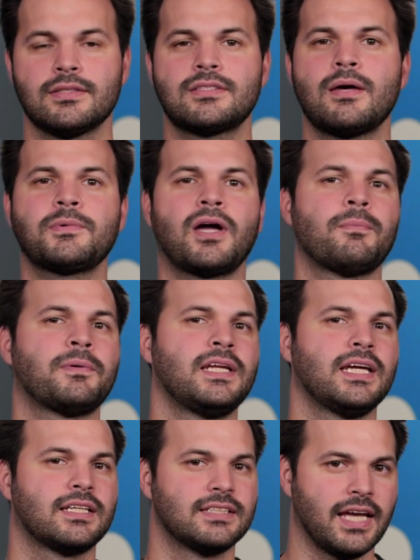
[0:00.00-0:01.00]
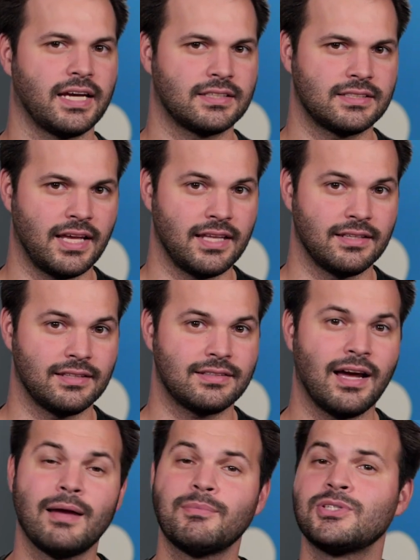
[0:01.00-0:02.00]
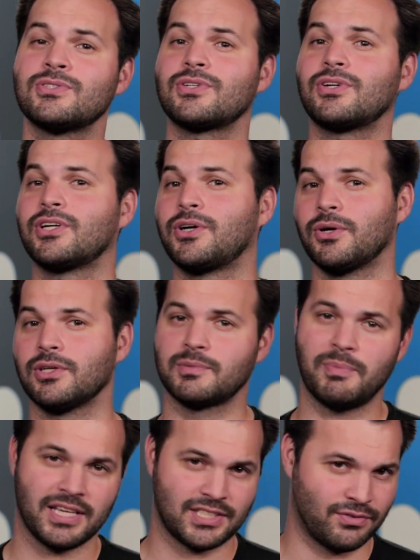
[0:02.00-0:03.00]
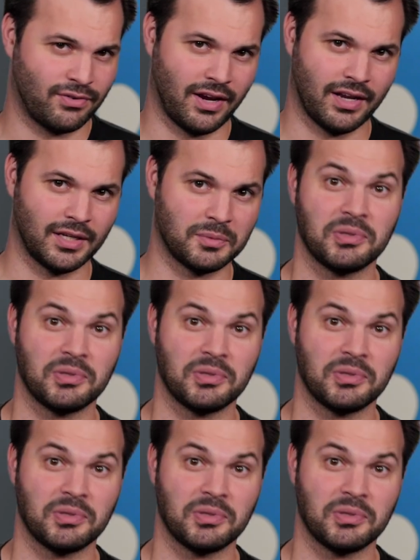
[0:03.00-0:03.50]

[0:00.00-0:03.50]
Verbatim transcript: Some company execs say that diamonds are a girl's best friend,